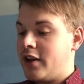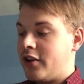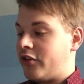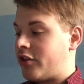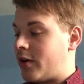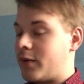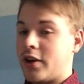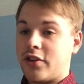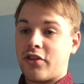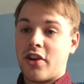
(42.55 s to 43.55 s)
So I'm
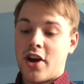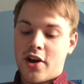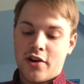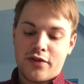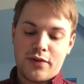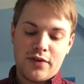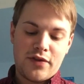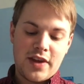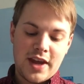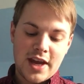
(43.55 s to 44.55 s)
going to start off with
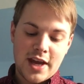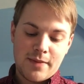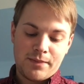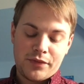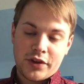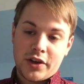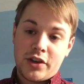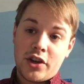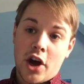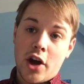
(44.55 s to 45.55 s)
the
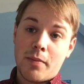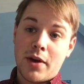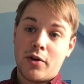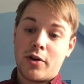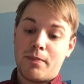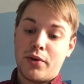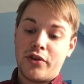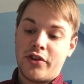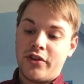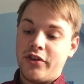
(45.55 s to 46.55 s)
dark milk
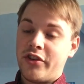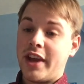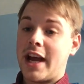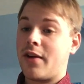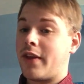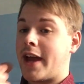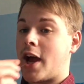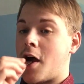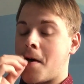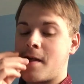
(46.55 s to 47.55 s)
buttons, see how they are.